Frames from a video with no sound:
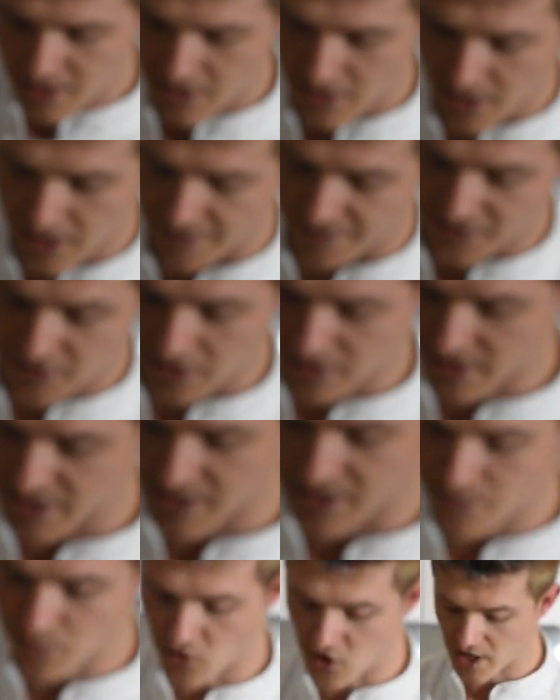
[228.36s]
I've
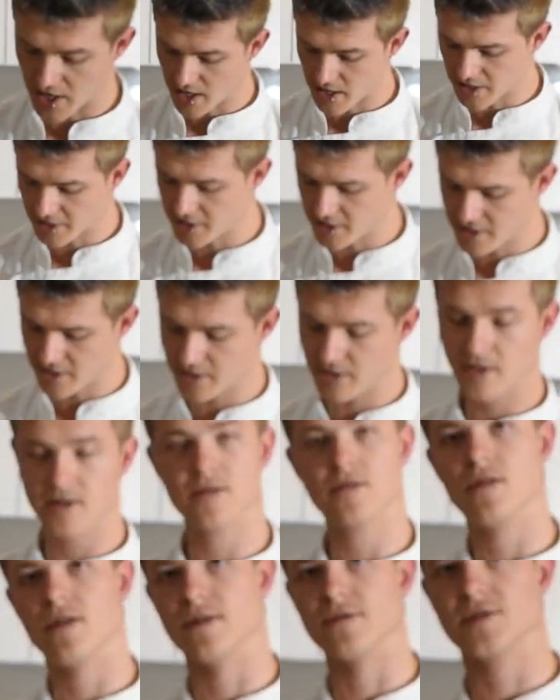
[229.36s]
diced my onion,
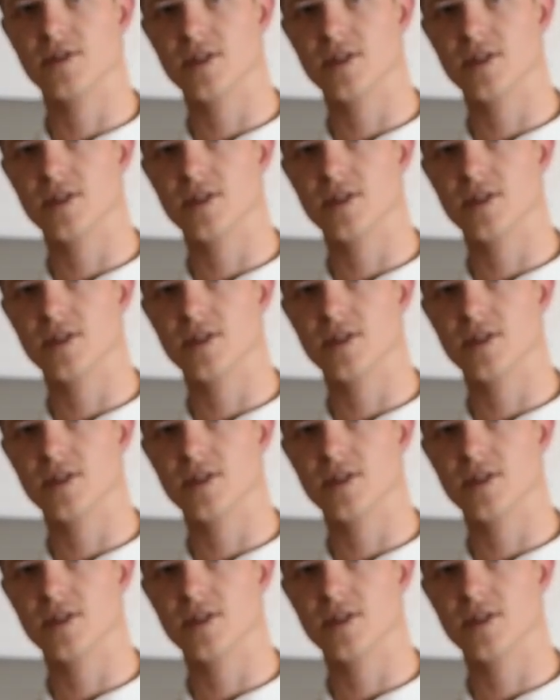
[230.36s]
I've